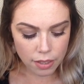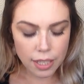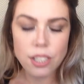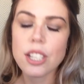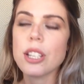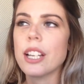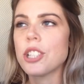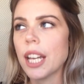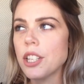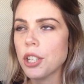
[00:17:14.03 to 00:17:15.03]
it's just like
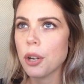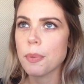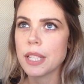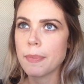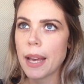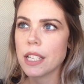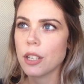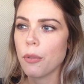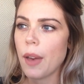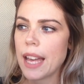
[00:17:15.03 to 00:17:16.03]
changing your
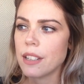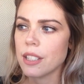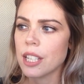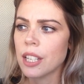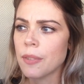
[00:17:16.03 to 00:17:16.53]
perspective. And